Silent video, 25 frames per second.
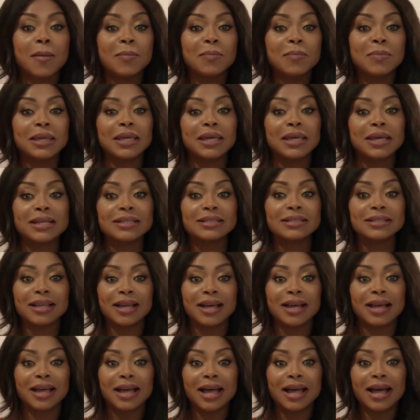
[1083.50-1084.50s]
Because
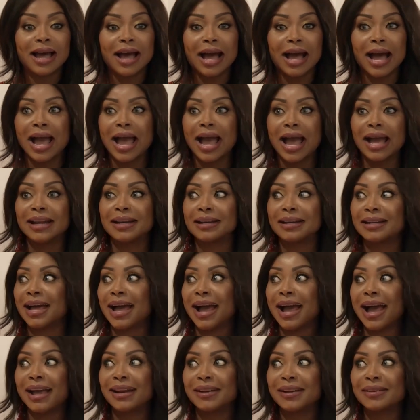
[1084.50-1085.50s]
I
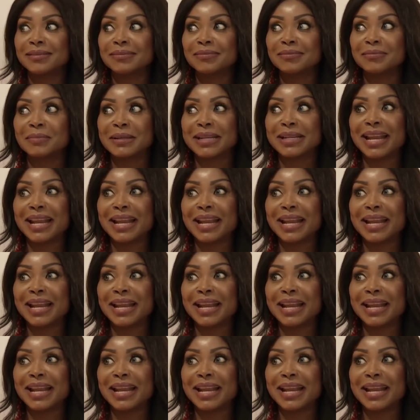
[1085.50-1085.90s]
hadn't been